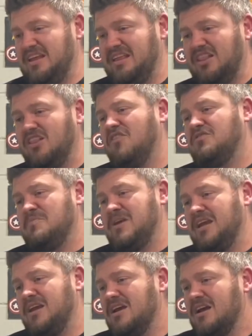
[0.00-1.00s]
They loved
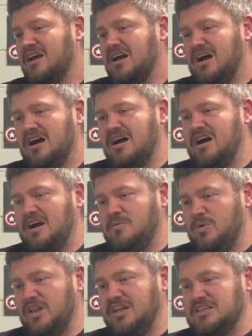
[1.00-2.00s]
me and
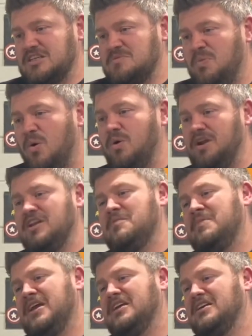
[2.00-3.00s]
really just poured into
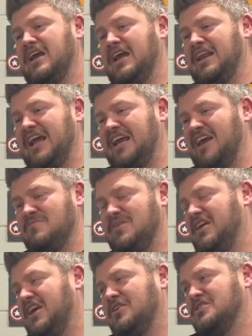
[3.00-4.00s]
me, and that gave me
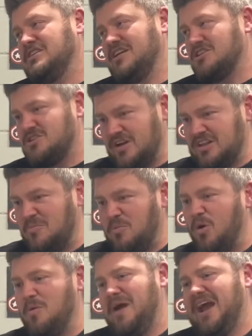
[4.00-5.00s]
the energy and strength to
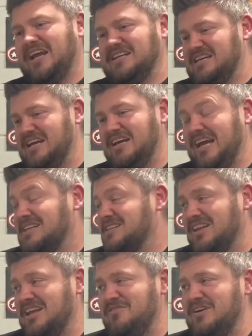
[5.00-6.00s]
pour back
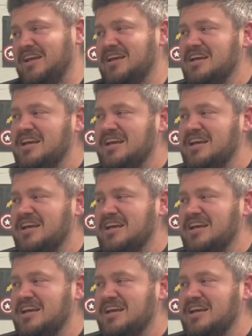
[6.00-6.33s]
into Levy.